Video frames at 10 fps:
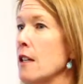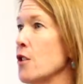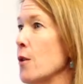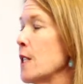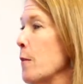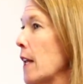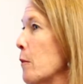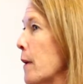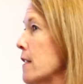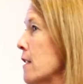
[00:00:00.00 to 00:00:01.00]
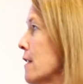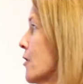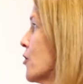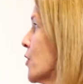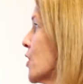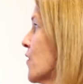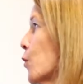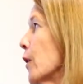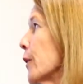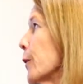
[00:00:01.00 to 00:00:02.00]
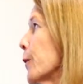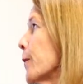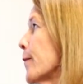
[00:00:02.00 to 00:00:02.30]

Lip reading: so as to make the best decisions for you.